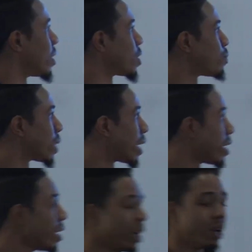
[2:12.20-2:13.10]

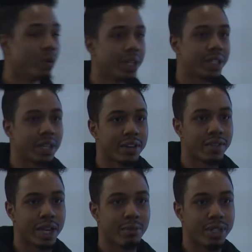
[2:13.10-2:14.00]
display, which gives
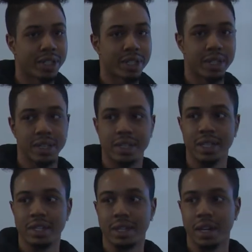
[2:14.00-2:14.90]
images a
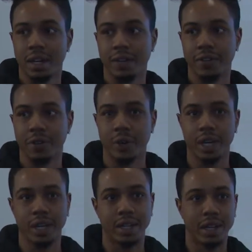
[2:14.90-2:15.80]
sense of
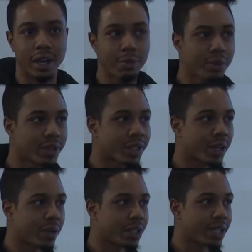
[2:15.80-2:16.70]
3D depth.
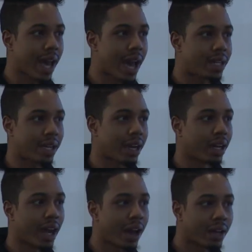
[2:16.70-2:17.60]
So it just adds like a
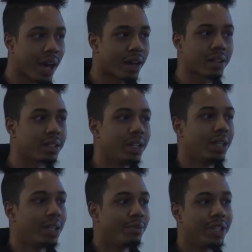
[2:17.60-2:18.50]
lot of
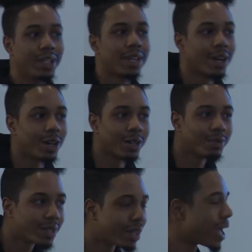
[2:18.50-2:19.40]
detail
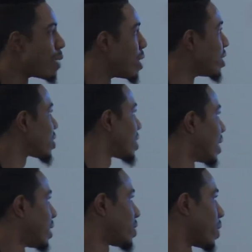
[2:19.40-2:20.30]
to the image,
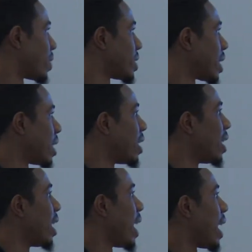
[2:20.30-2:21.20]
so to say.
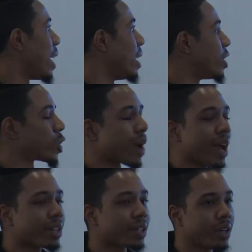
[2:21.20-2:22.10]
And it
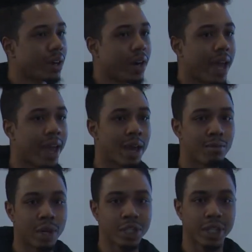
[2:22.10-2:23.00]
tracks your head
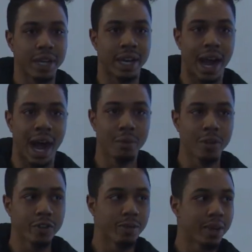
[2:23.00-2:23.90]
motion and eye
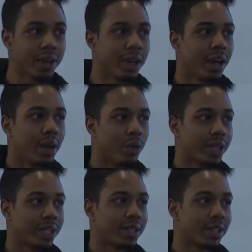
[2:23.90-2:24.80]
movement,
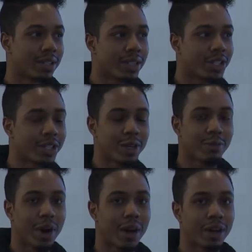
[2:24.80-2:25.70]
which is essentially
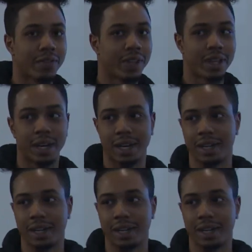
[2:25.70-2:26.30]
part of the